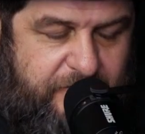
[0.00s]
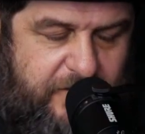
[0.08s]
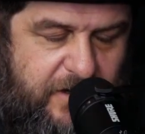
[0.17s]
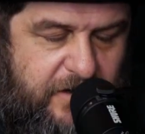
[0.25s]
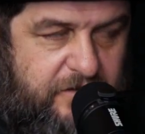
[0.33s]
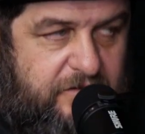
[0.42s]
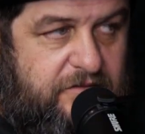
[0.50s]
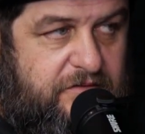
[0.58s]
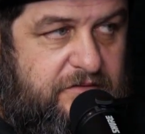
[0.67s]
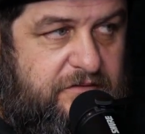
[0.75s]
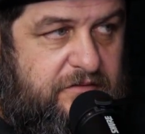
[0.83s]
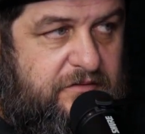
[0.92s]
uh,
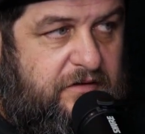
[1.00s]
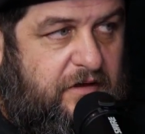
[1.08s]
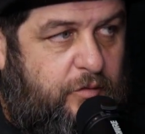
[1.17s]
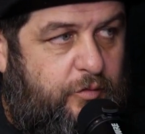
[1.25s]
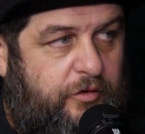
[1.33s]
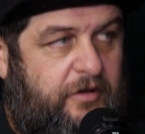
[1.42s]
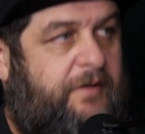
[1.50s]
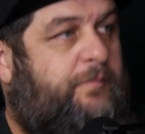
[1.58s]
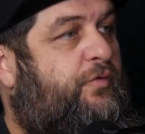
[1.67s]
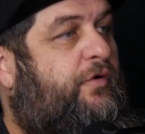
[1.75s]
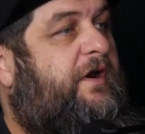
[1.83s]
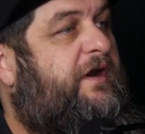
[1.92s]
a really
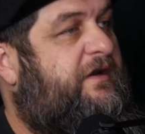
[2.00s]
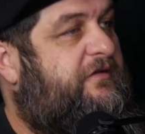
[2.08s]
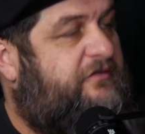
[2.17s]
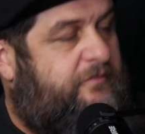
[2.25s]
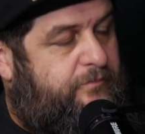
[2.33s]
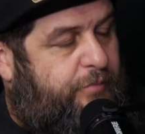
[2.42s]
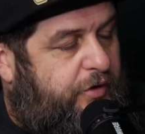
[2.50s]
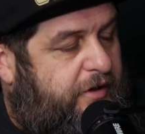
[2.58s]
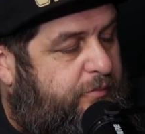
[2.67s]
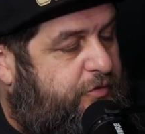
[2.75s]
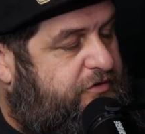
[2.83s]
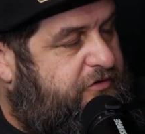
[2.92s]
pretty
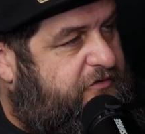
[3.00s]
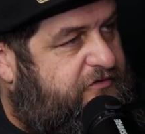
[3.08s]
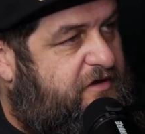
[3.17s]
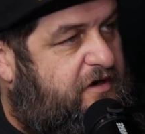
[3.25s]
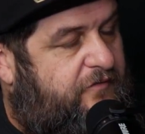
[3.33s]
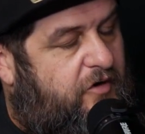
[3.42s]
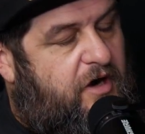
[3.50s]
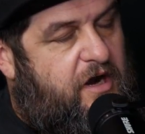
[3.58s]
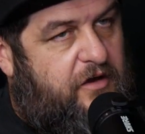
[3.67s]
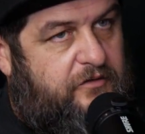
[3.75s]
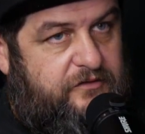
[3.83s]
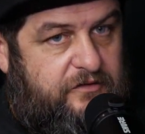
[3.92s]
burning bush on the side of our
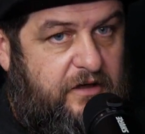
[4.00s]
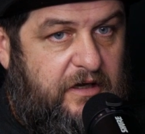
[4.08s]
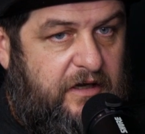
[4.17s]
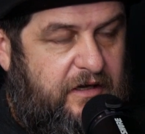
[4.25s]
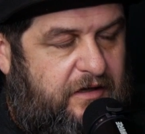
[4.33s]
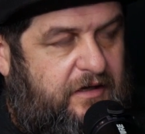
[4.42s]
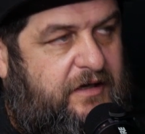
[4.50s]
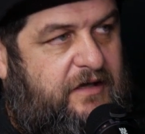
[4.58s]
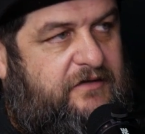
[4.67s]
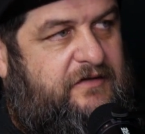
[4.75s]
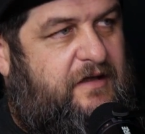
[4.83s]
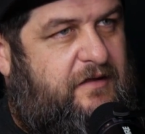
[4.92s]
house. It
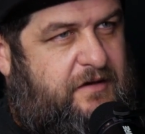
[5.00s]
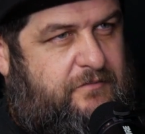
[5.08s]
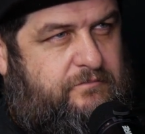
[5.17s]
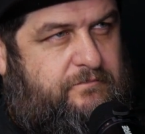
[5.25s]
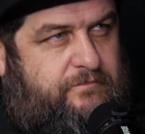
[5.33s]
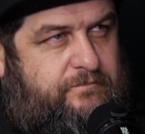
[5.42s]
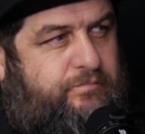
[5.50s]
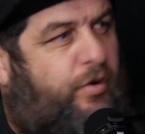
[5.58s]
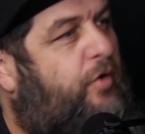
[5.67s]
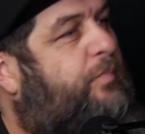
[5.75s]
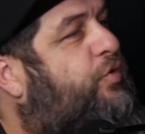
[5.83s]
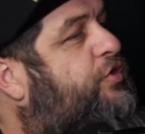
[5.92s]
gets that like
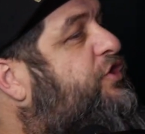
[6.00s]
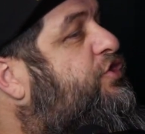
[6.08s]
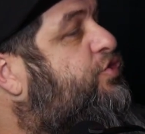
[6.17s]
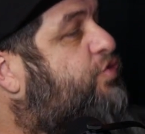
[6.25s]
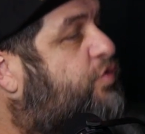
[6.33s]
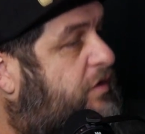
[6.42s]
purple hue